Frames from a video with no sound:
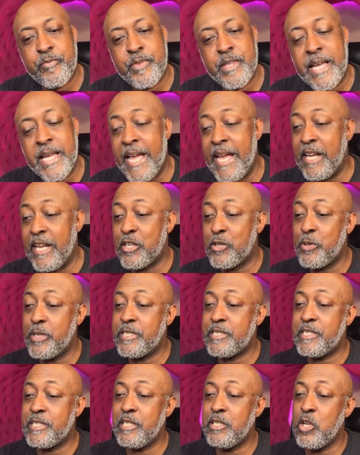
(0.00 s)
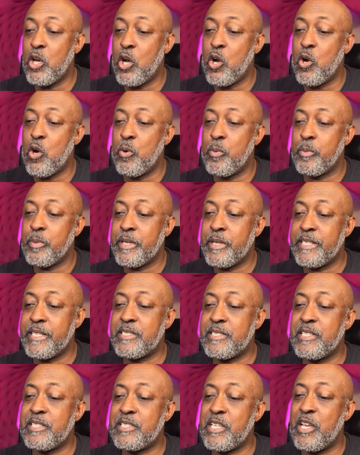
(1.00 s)
And Kristi Noem gets
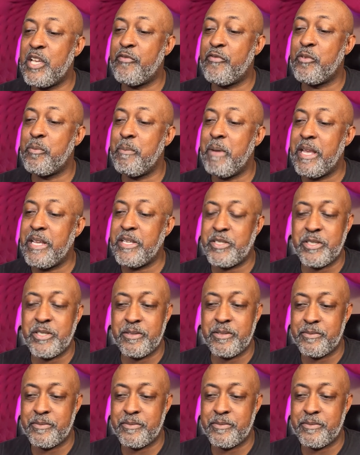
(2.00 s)
this information